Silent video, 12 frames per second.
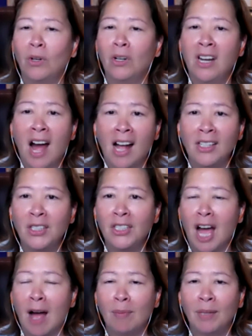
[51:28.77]
No, yeah,
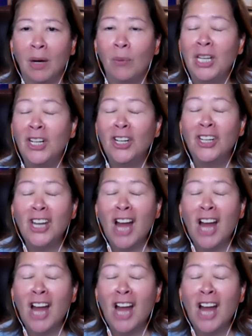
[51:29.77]
like we could funny.